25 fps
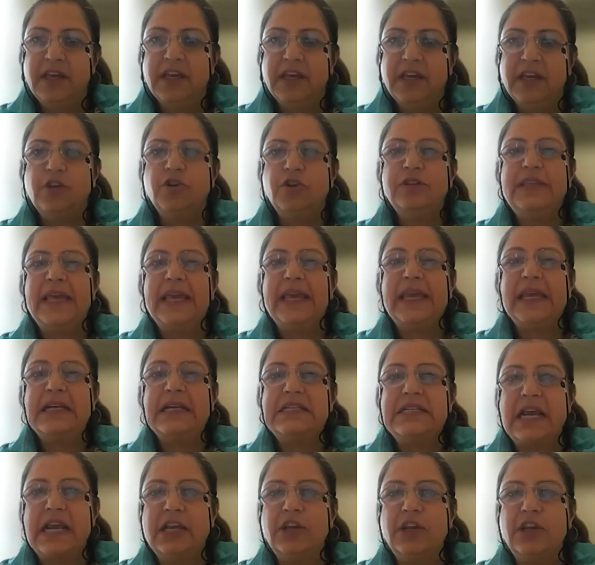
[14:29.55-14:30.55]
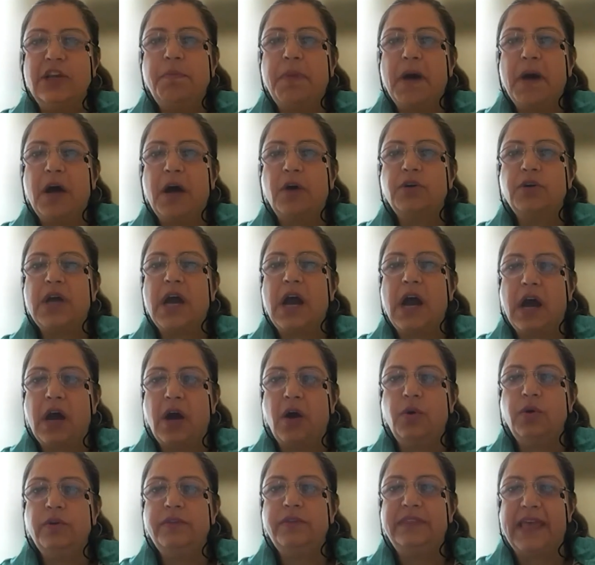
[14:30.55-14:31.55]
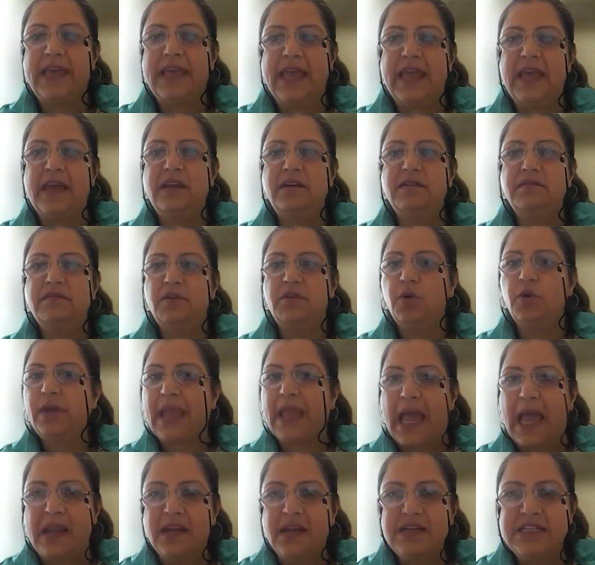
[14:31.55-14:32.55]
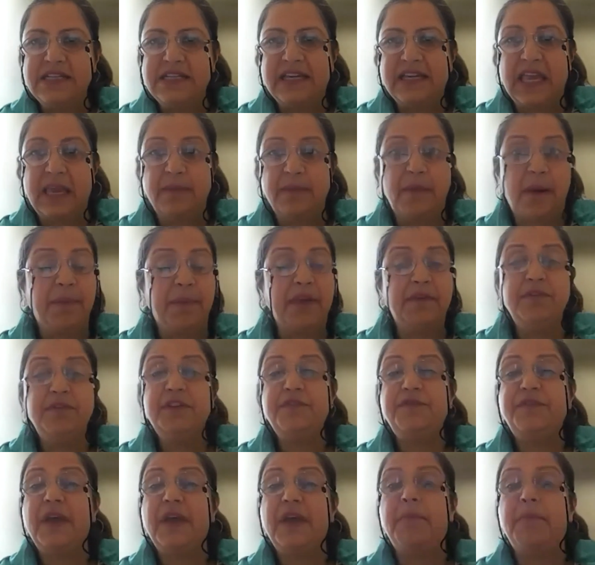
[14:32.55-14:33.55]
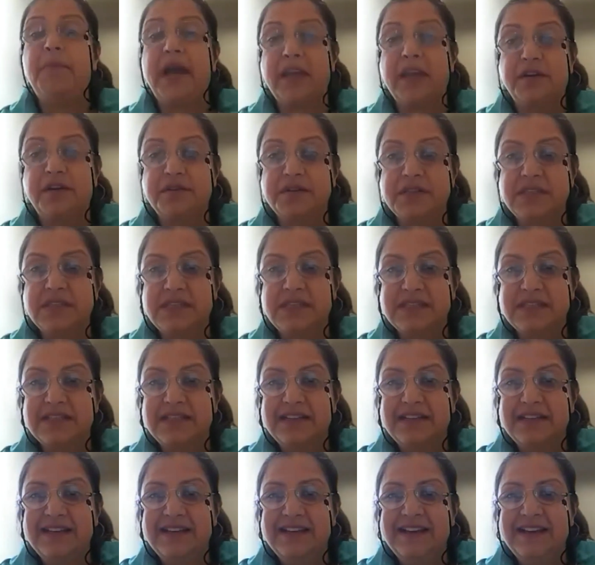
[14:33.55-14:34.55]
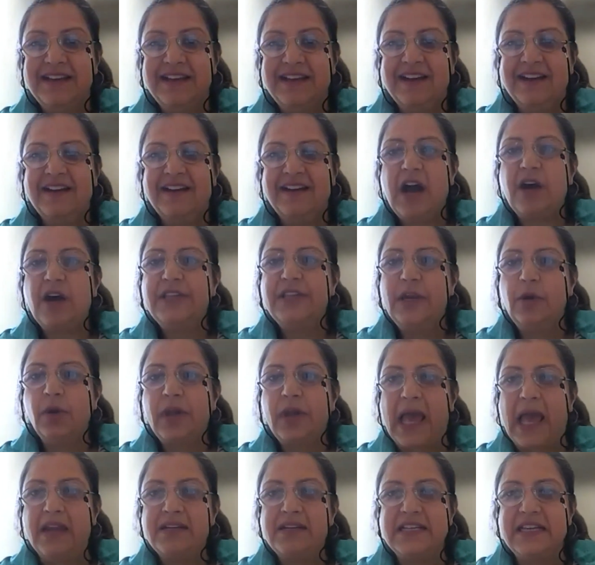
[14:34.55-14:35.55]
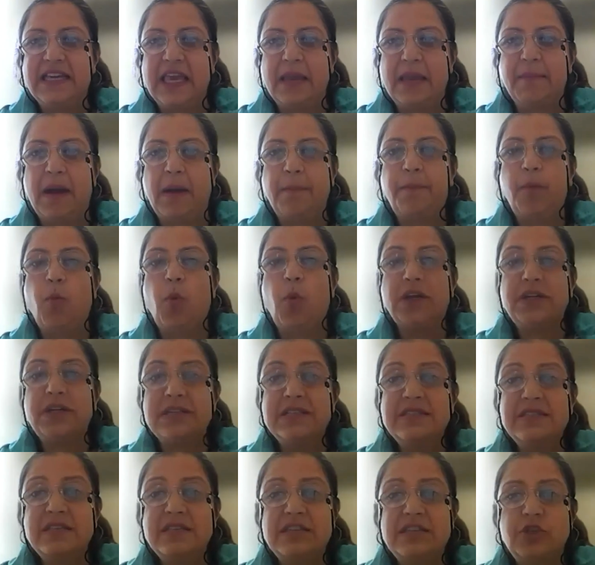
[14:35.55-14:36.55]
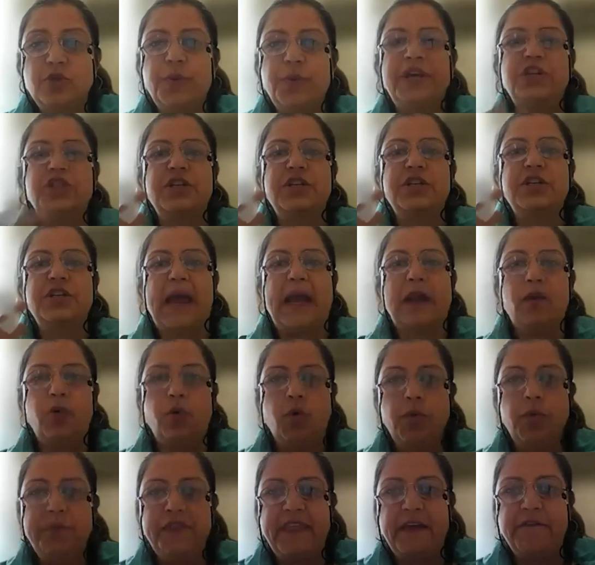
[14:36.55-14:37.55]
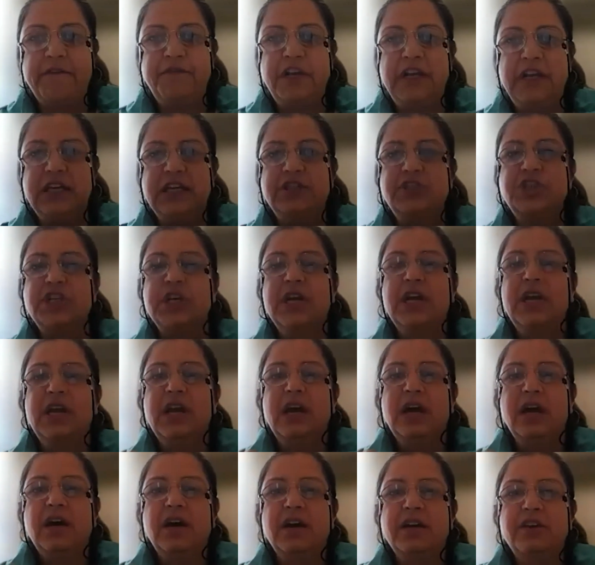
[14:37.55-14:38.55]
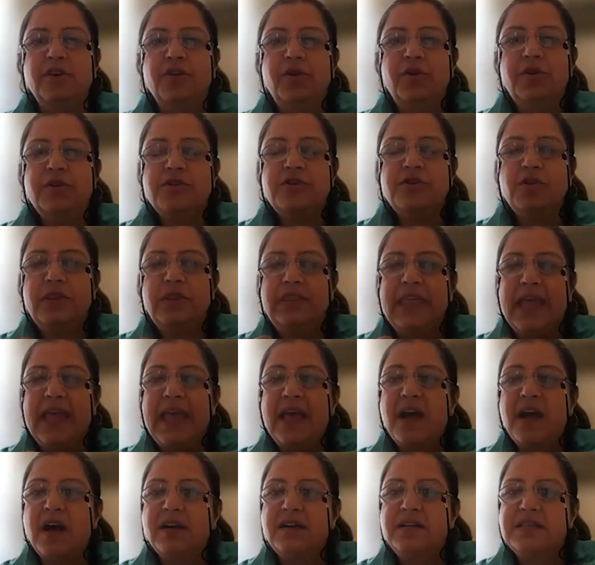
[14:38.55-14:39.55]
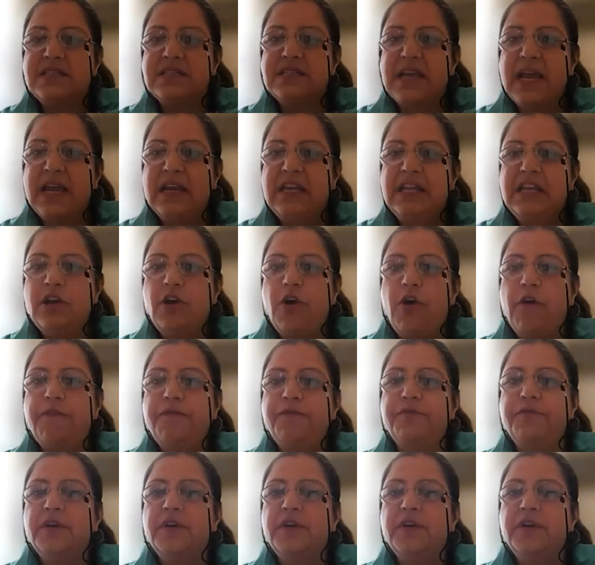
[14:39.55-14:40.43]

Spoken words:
They can tell you about how their locality came up, even if they're migrants, how their locality came up, what is the situation back home in their village, so their understanding of